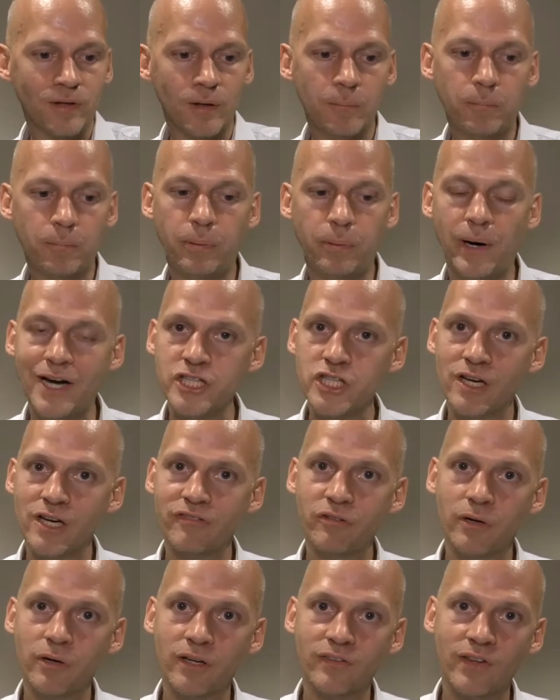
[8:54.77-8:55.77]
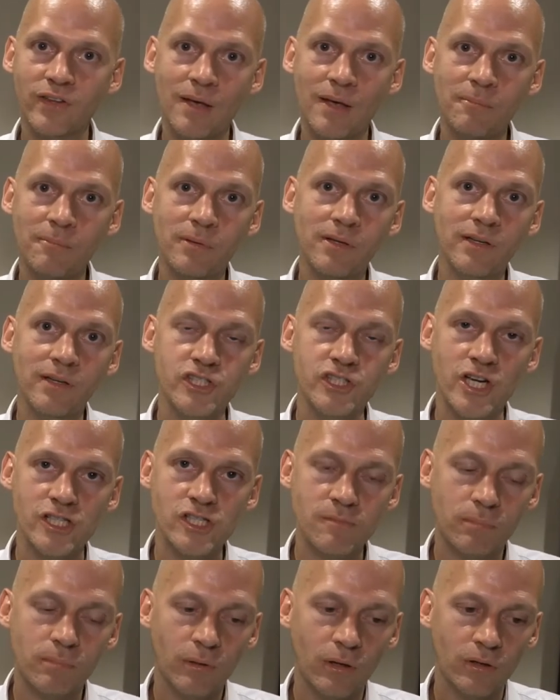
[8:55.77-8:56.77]
pressure, for example, injection
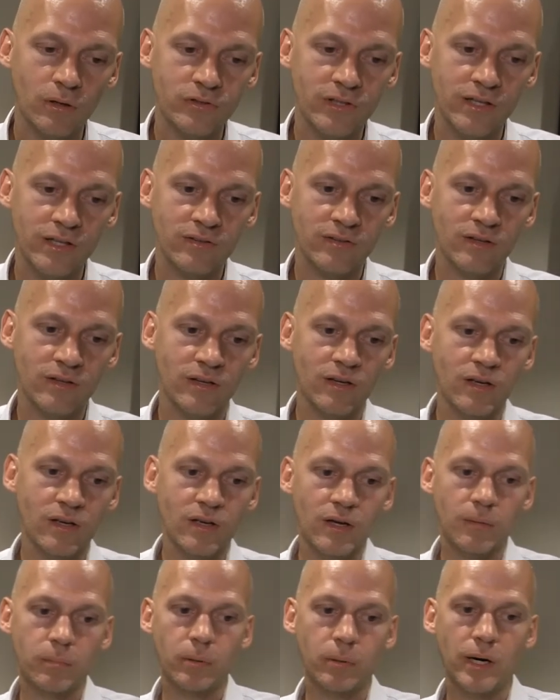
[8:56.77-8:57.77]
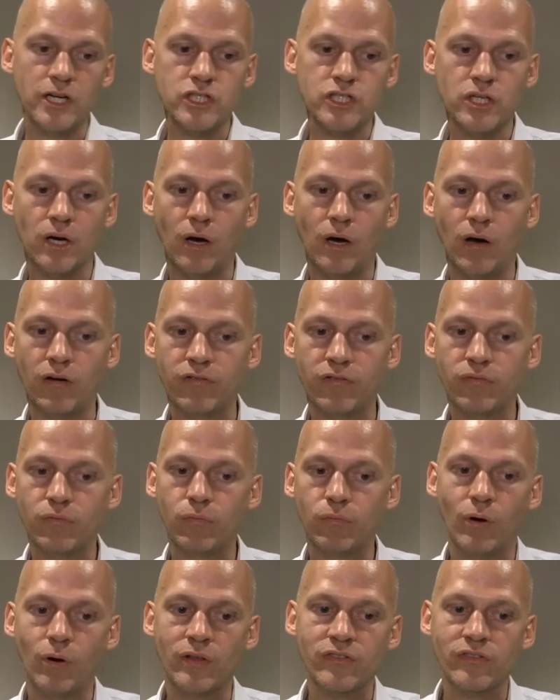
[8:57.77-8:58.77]
process, pressure of
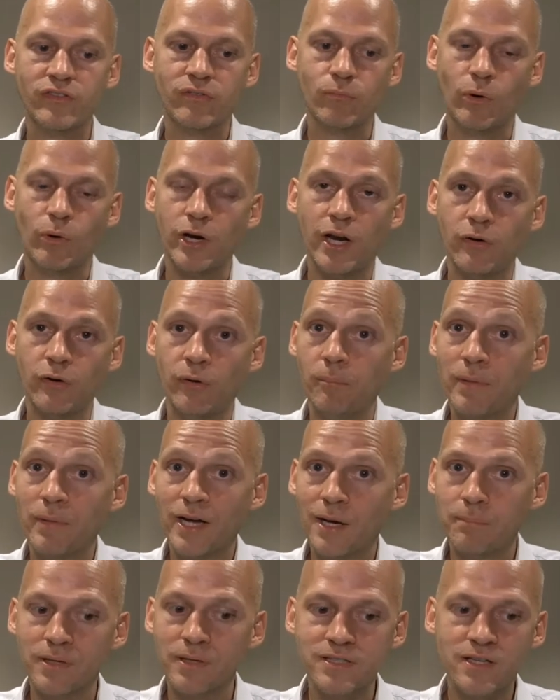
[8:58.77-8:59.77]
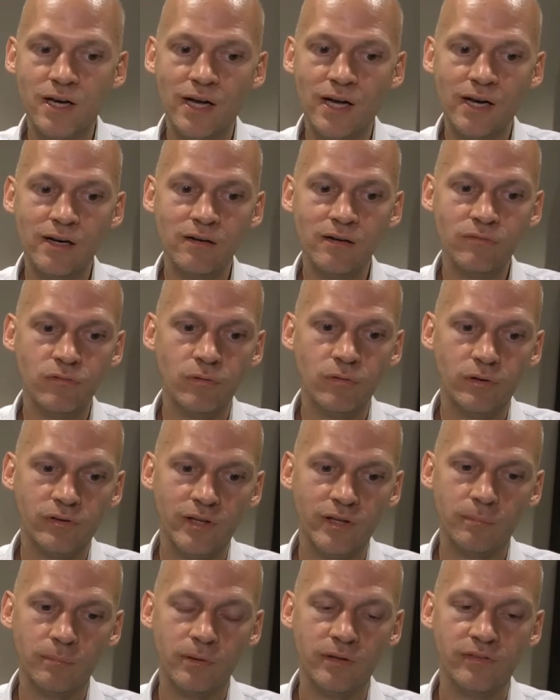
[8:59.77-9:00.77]
100 megapascal, for
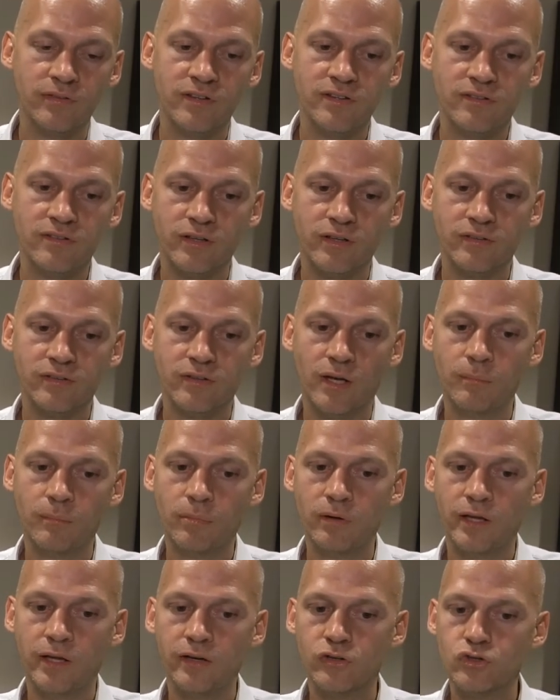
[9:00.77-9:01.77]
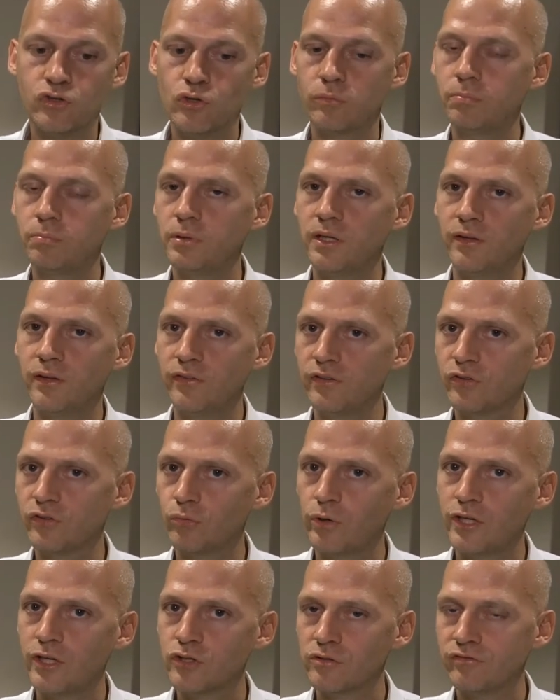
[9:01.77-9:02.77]
example, in this example, and it should be in this
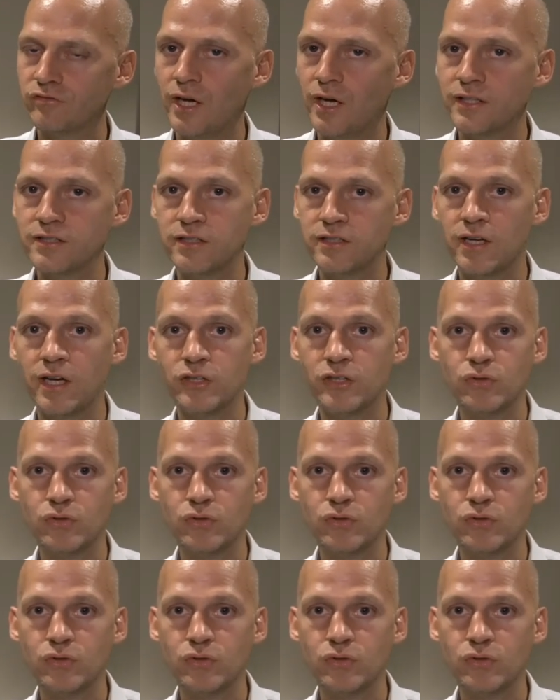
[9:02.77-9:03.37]
range of 99 to